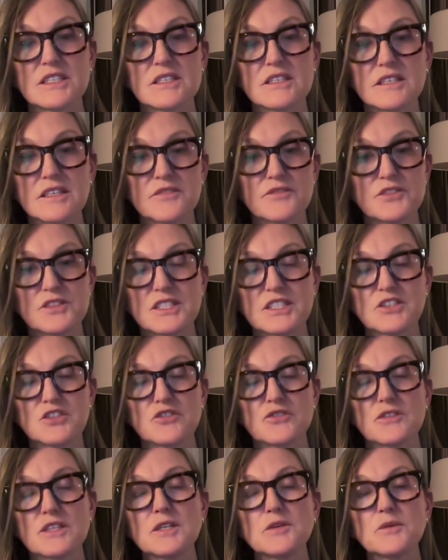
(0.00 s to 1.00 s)
if you
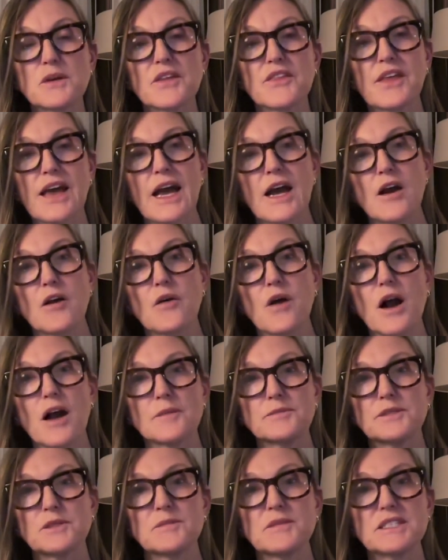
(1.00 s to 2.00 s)
disagree with how
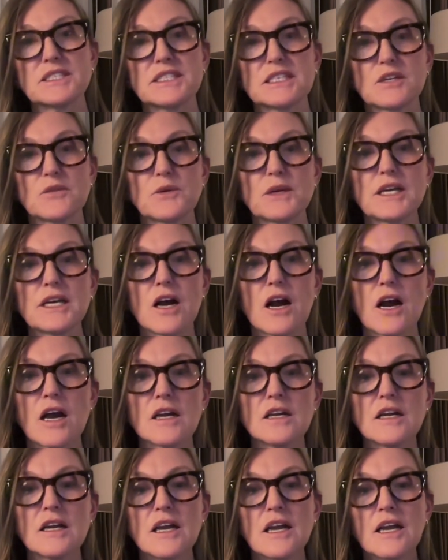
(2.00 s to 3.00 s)
optimistic we
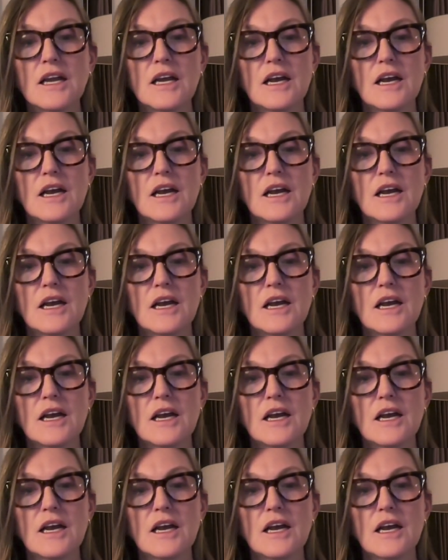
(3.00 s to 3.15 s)
are,